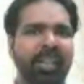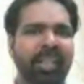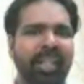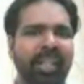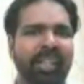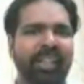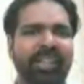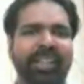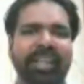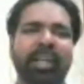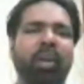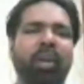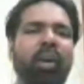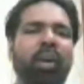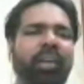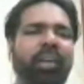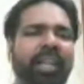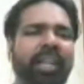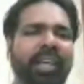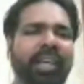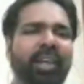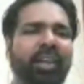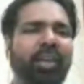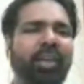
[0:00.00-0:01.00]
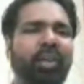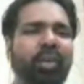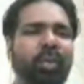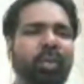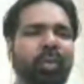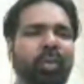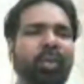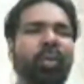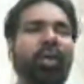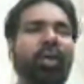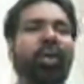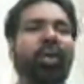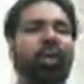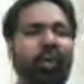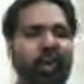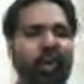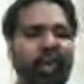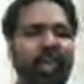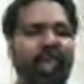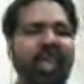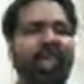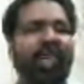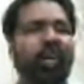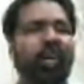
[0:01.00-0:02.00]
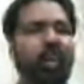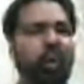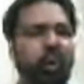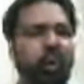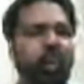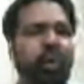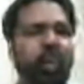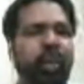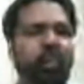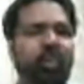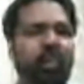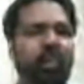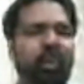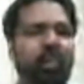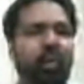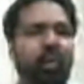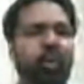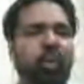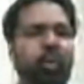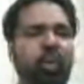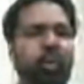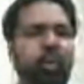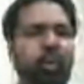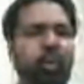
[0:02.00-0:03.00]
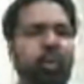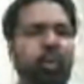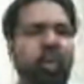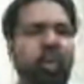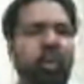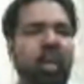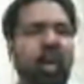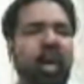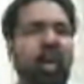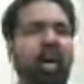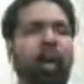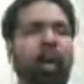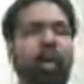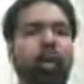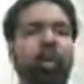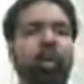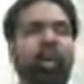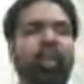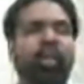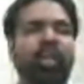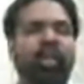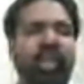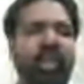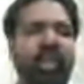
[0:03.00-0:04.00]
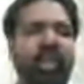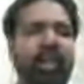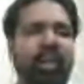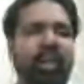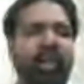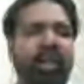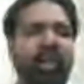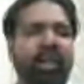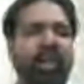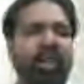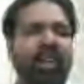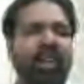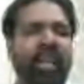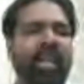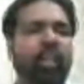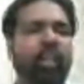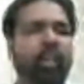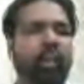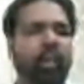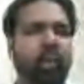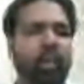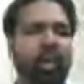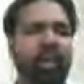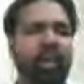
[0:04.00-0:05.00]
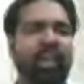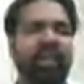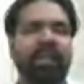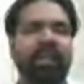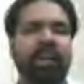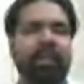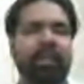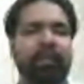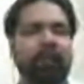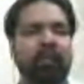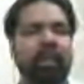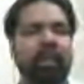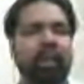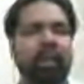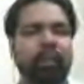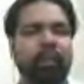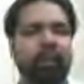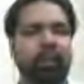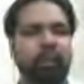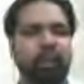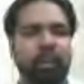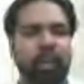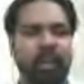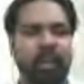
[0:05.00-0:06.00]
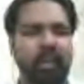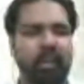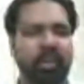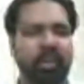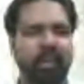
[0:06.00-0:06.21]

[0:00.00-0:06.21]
They are not here to really contribute to a holistic natural development of the world.